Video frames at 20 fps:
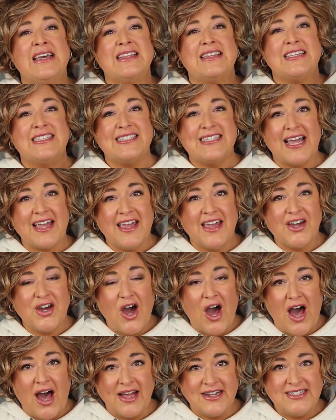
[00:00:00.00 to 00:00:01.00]
The second
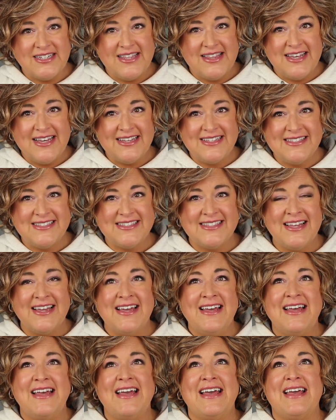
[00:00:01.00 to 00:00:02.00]
con to this
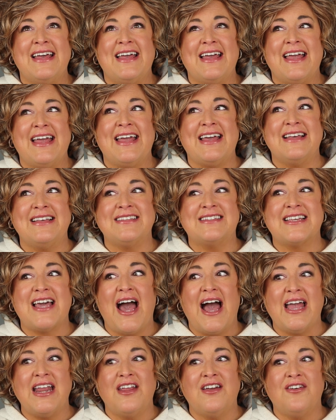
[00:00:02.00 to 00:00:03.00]
is
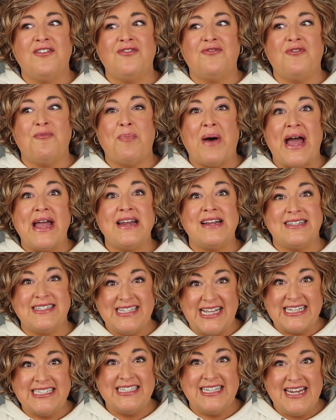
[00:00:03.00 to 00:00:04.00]
kind of by
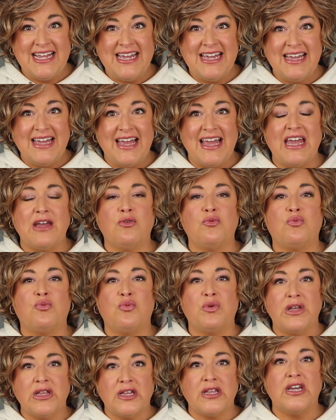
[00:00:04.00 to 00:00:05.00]
necessity, it
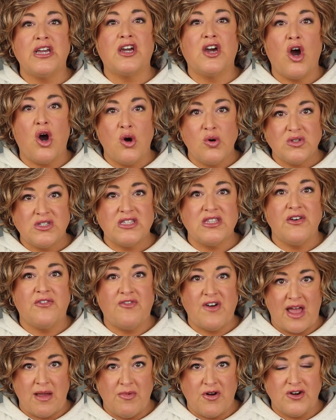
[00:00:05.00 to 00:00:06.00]
really coats the
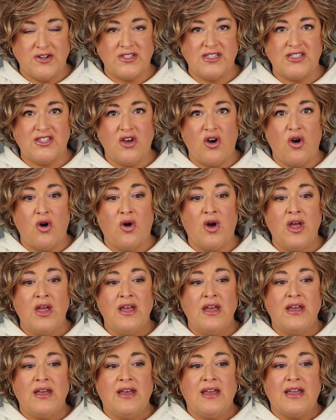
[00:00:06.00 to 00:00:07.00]
fibers. So
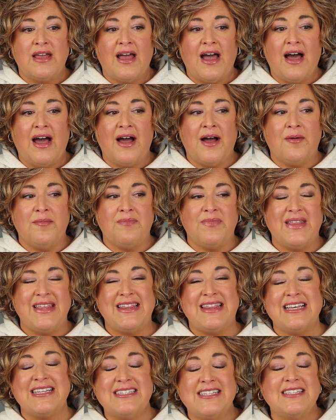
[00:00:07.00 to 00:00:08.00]
um,
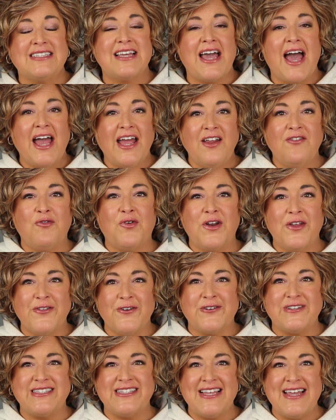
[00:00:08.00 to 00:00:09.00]
this is kind of one of
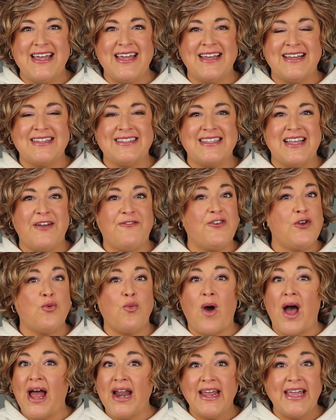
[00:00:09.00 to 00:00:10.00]
those things, if you
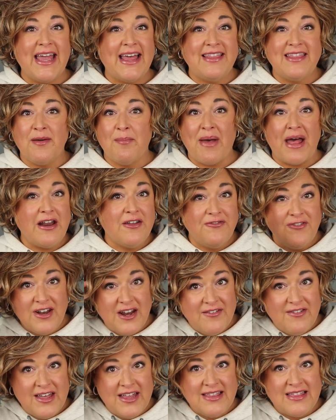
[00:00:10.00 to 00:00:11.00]
want to get the benefit
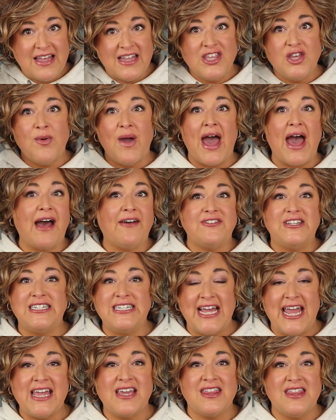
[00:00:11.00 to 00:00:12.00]
of it, then you have to
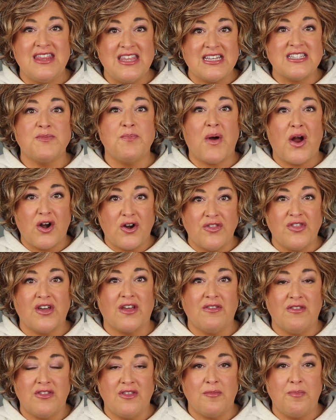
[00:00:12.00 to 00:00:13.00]
take this part of
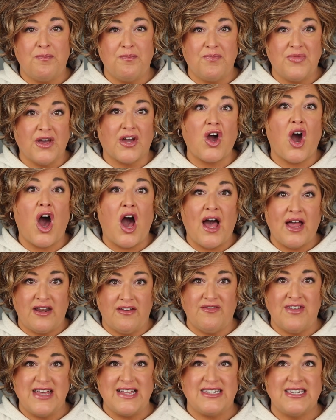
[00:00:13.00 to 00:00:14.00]
the, the, the con
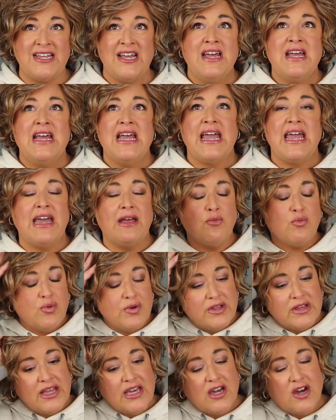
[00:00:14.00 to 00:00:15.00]
of it. It
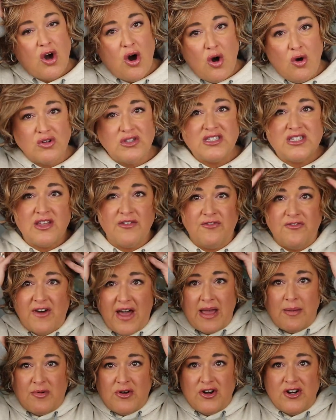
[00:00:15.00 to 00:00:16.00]
really coats the
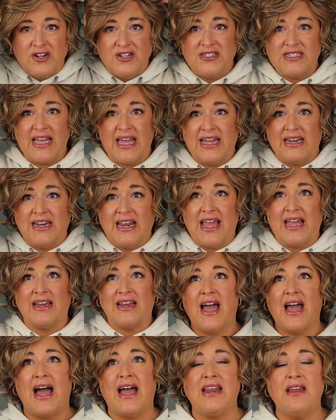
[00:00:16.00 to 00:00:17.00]
fibers and,
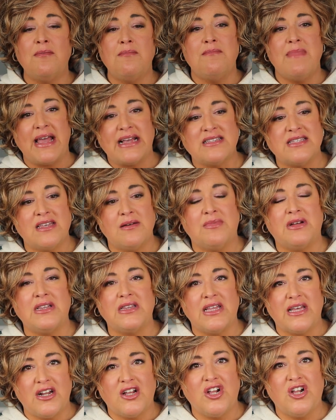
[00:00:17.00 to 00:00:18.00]
kind of makes them a
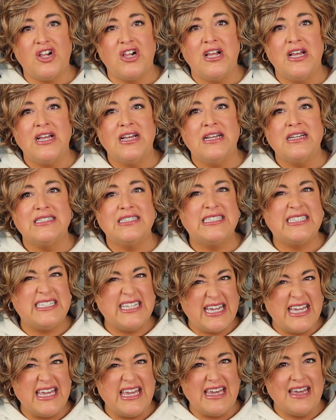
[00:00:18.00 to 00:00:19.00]
little
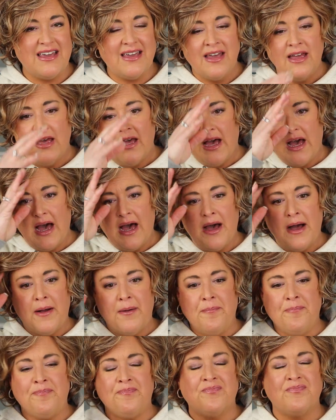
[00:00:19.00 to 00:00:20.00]
sticky.
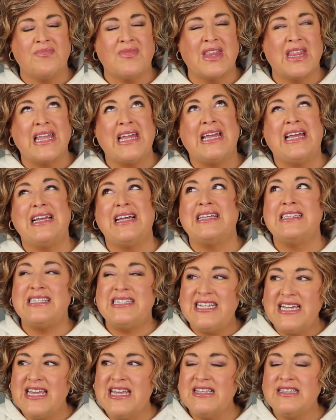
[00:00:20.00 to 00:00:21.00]
Um,
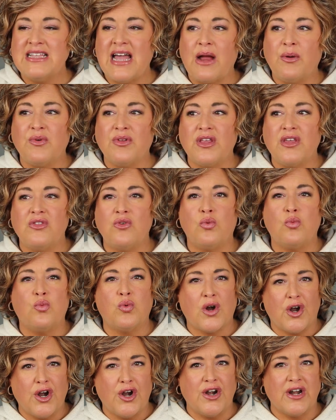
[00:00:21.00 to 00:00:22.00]
sticky is not really the
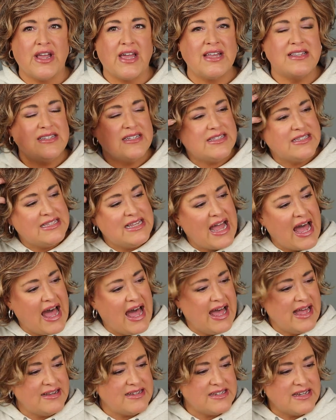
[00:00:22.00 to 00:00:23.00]
word because it's
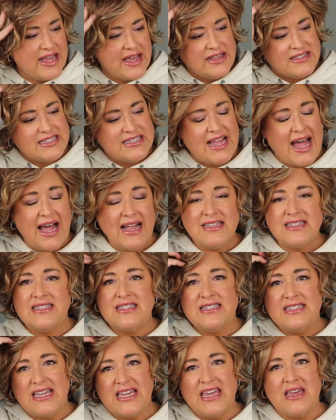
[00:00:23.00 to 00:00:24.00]
not, it's not
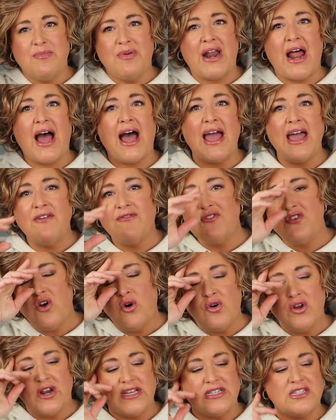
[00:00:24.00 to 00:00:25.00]
sticky, but I have
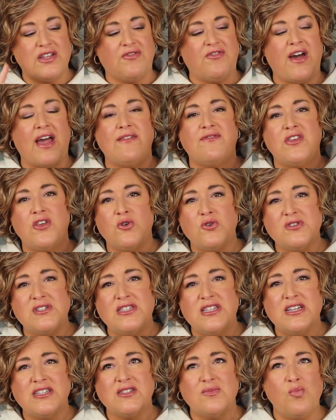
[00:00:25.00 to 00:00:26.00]
noticed if I've
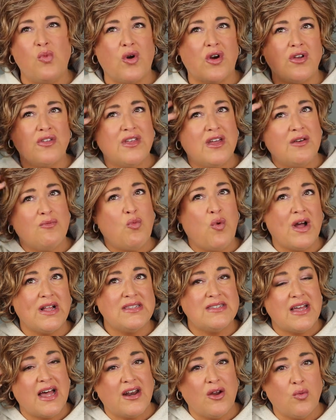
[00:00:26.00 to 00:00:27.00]
used this more than
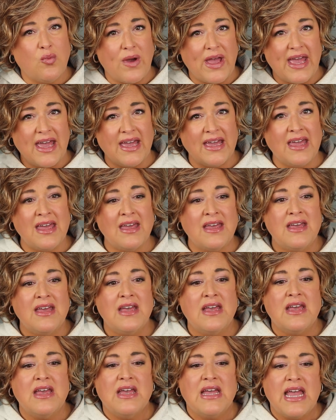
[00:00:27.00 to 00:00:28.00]
once on a wig,
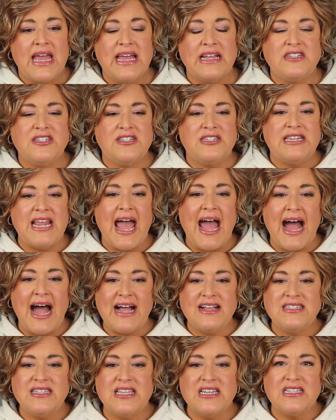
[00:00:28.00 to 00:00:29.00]
it
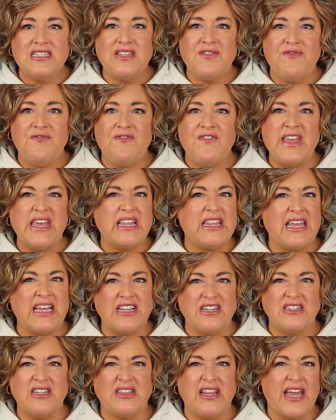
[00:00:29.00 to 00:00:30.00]
has this
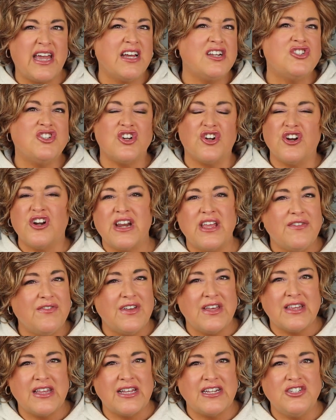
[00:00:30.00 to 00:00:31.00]
feeling, like a dirty
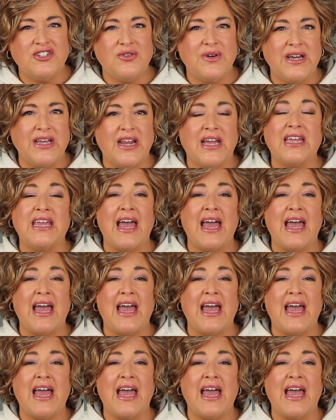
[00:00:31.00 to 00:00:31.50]
feeling to it.